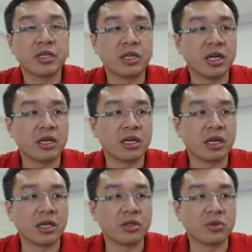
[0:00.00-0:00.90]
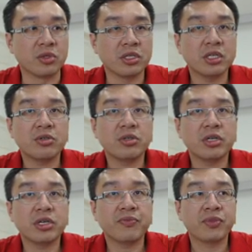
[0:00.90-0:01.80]
Then knight to
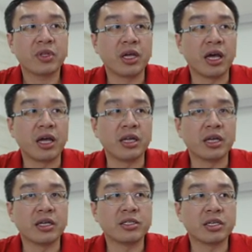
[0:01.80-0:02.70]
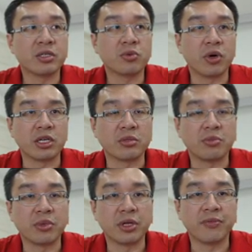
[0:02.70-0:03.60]
c3 and a6 was
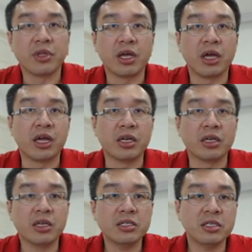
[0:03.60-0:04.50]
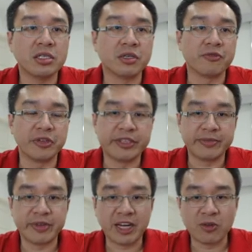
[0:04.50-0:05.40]
played. And this is the first
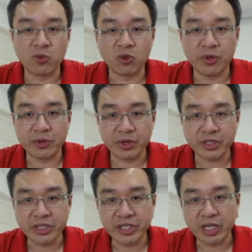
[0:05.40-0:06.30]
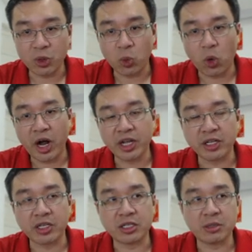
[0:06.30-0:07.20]
5 moves, and you can see that the white
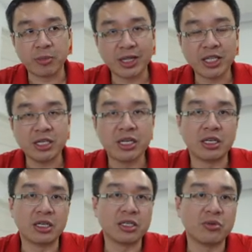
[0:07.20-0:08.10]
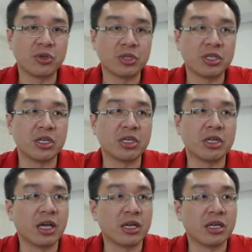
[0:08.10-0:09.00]
is better in this position.
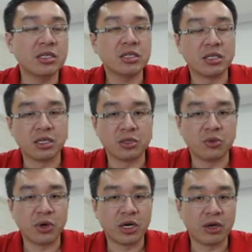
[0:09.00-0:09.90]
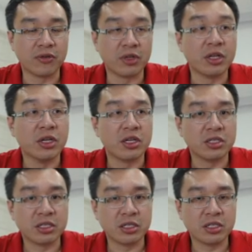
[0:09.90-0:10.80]
And this is one of the
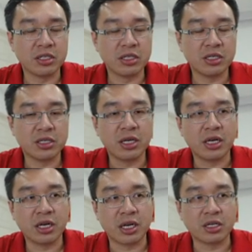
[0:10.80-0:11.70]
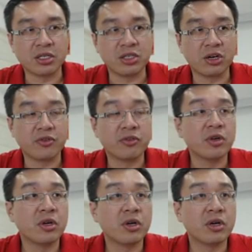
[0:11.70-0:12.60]
Sicilian Najdorf
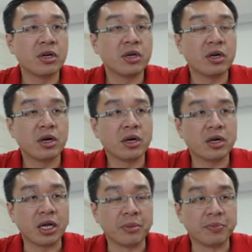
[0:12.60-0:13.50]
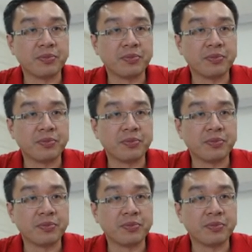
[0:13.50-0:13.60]
game.